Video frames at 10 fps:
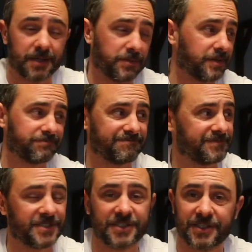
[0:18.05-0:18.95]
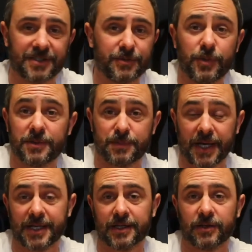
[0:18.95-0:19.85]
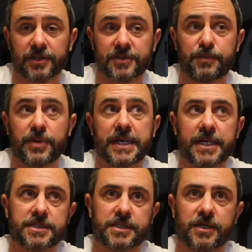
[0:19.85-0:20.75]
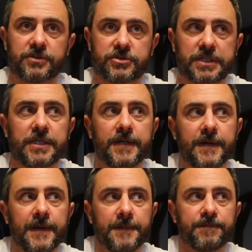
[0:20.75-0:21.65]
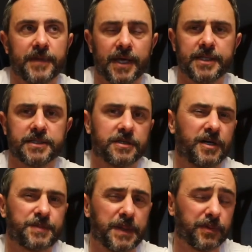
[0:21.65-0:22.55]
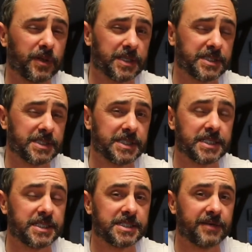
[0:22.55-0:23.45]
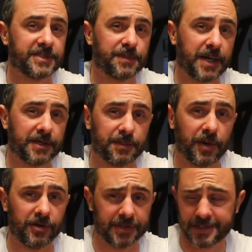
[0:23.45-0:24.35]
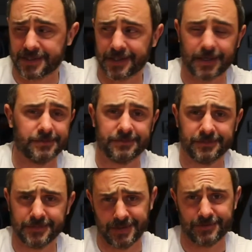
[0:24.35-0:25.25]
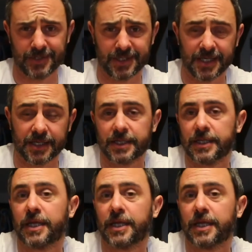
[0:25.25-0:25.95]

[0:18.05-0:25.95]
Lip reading: I'm like, you wouldn't pay it, like, to bring it into the country and then charge people like 60, 70 pound a bottle. It's gonna go, I ain't drinking that.